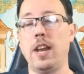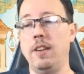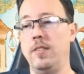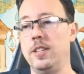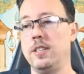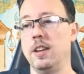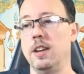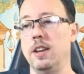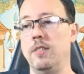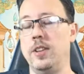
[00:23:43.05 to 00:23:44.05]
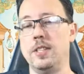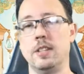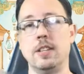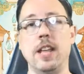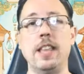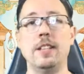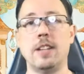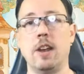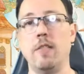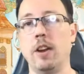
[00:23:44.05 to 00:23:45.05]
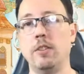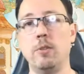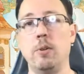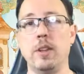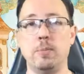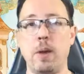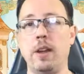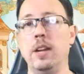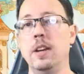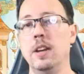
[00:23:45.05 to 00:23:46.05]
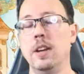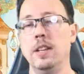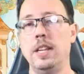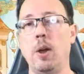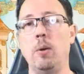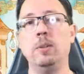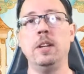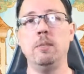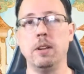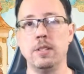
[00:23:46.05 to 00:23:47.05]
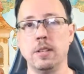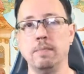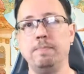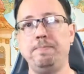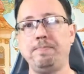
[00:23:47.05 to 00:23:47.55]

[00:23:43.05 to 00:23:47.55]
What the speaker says: And if it's a delay that's out of our control, that's probably the only reason,